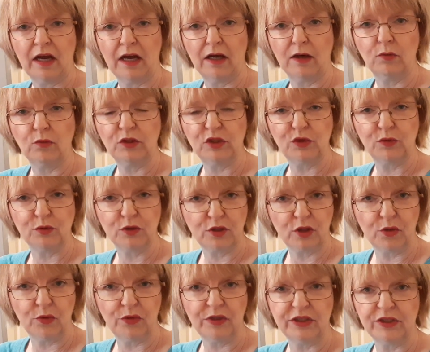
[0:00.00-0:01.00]
which we'll
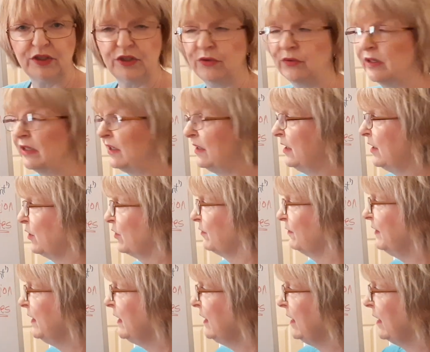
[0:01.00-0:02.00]
go into in another
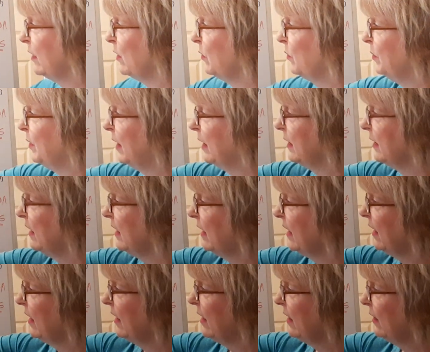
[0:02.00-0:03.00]
video. But
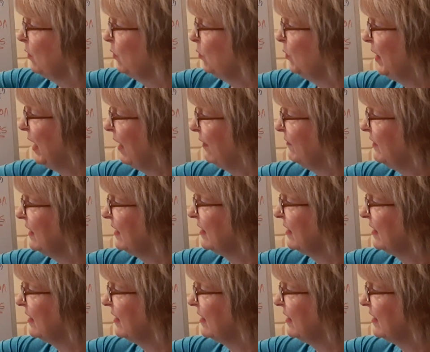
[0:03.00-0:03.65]
we have the